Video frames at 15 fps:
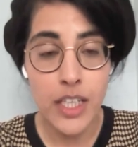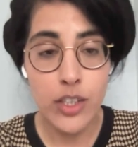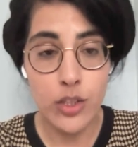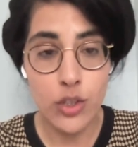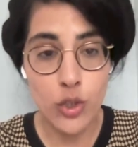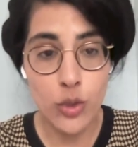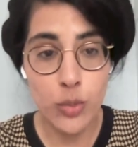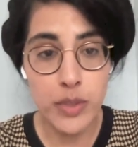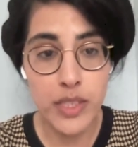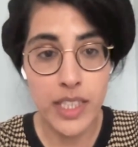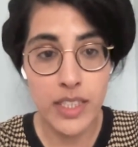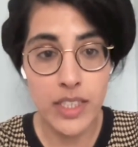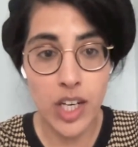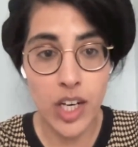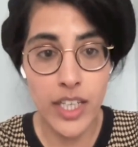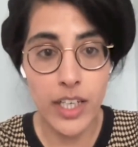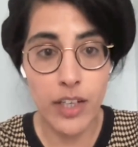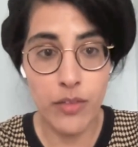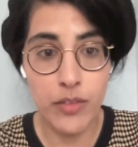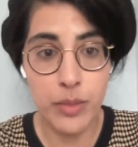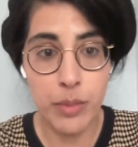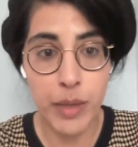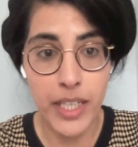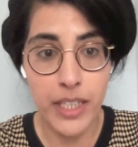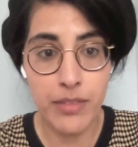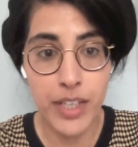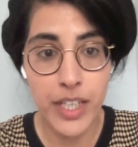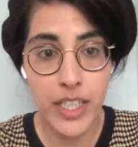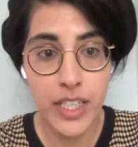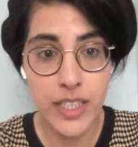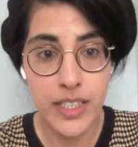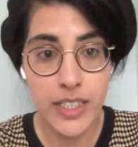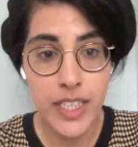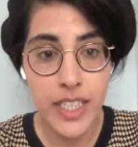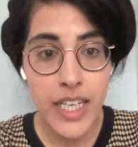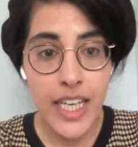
the 2% target of the Bank of England.